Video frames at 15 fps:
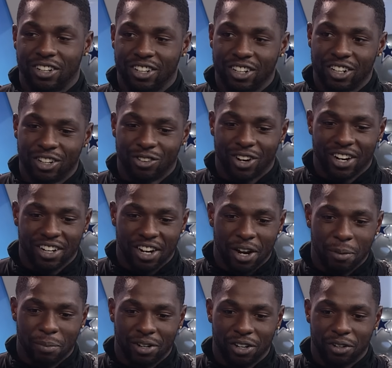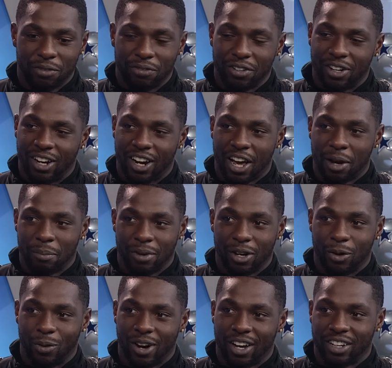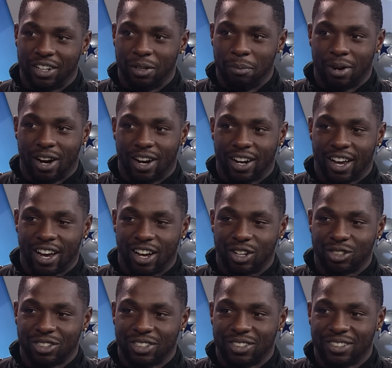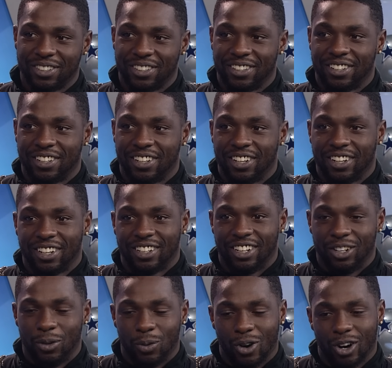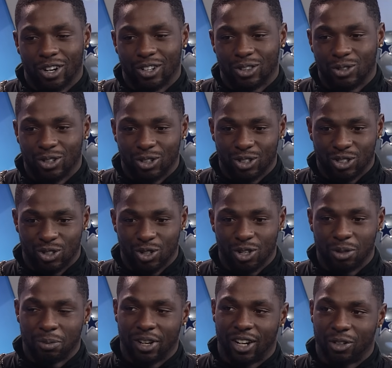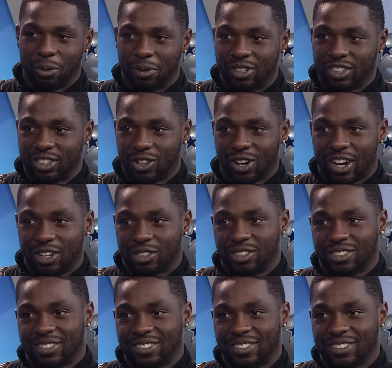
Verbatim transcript: good right now, but it'll feel a lot better when I get to buy that house. Yeah. Get to walking through those doors and be like, Grandma, this your house.